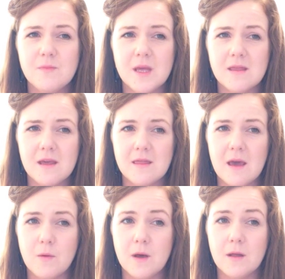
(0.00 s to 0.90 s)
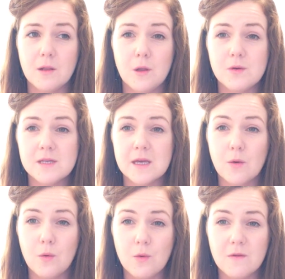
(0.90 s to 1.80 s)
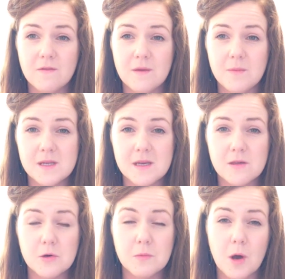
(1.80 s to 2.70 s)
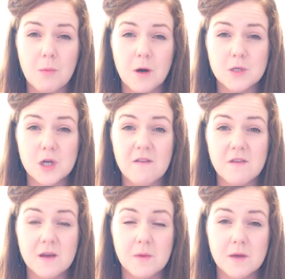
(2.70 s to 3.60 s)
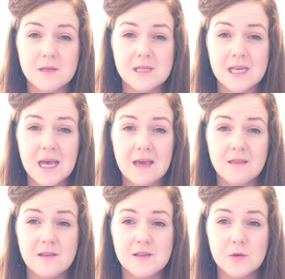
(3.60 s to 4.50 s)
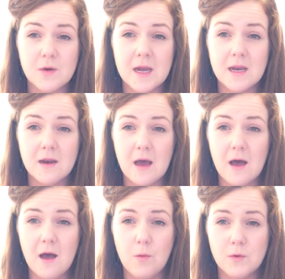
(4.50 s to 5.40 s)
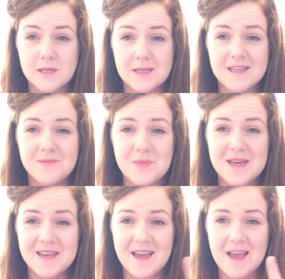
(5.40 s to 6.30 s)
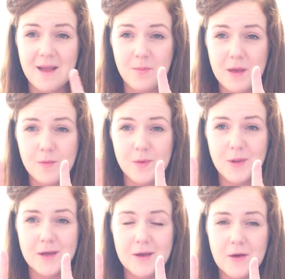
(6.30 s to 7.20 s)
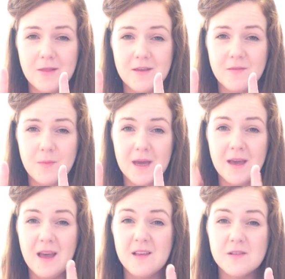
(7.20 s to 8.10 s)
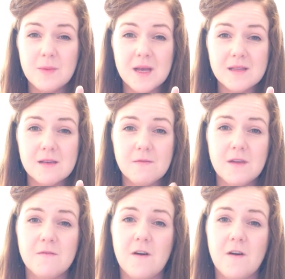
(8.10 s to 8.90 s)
meant that they were losing all of the potential mobile traffic because the screen was this big and people were looking on this big. So about 75%